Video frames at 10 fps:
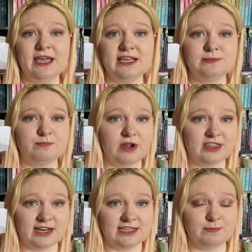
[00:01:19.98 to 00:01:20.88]
it is
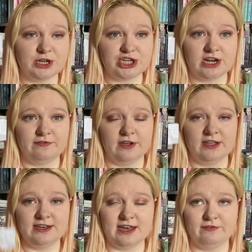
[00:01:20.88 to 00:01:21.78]
Breathless by Jennifer
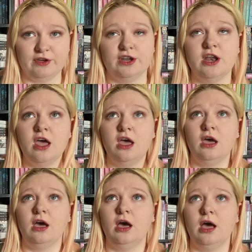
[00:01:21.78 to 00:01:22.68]
Niven.
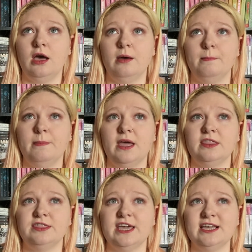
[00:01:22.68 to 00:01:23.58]
Um,
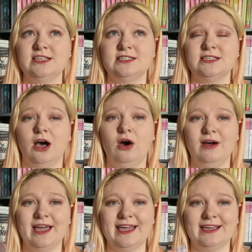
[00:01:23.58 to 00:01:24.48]
this
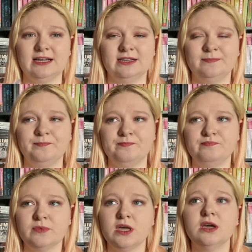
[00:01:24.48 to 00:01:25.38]
I
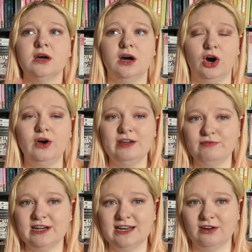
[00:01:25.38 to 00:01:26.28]
I
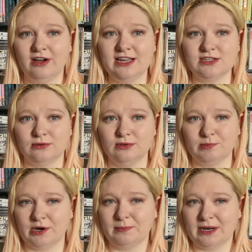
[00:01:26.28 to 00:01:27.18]
really liked All the
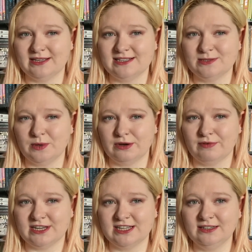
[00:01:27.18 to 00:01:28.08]
Bright Places when I
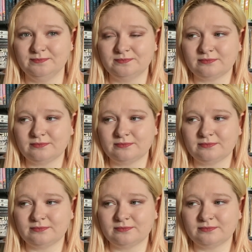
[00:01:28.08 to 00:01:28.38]
read it